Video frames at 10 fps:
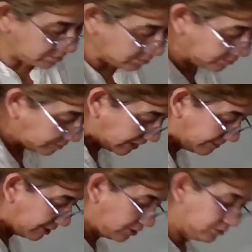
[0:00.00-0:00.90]
the
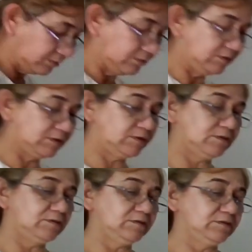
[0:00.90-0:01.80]
baby girls,
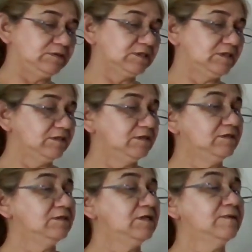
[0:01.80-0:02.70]

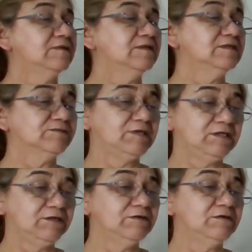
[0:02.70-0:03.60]
and then this right
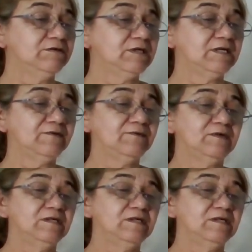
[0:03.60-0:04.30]
here, I have